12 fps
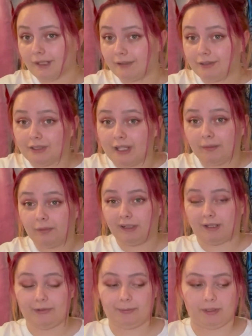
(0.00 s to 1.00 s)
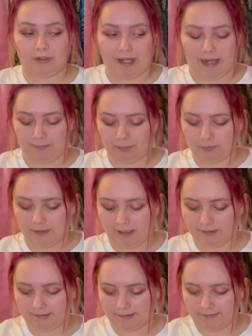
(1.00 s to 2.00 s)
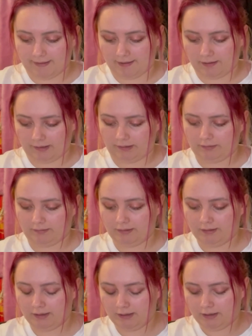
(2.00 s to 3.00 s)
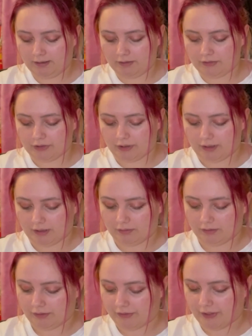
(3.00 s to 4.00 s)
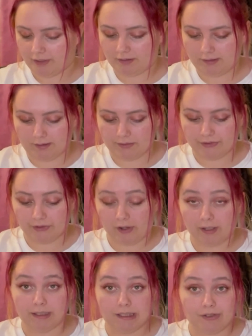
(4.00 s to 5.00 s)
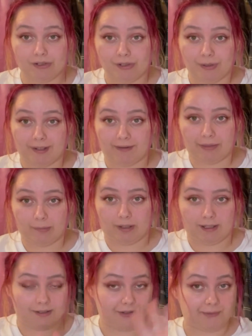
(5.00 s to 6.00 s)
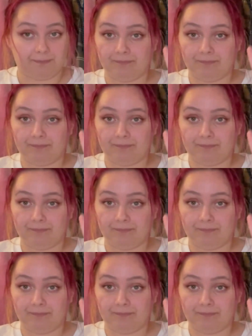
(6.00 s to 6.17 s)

Does anyone else put that apple pen in their hair so they don't lose it? Because I need to do it otherwise.